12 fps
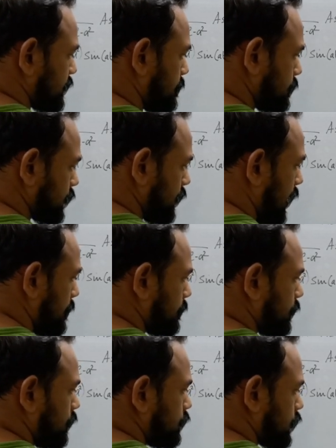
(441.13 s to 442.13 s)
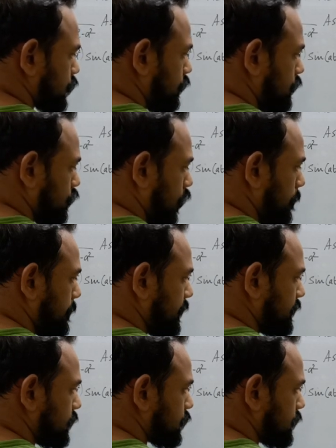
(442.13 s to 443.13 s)
I'm just going to copy
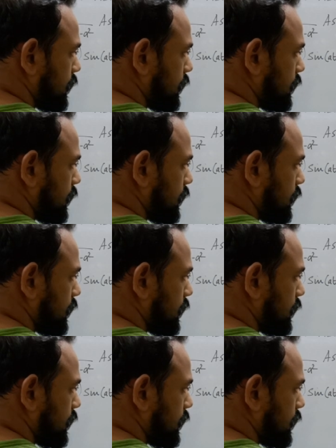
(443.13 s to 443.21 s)
this.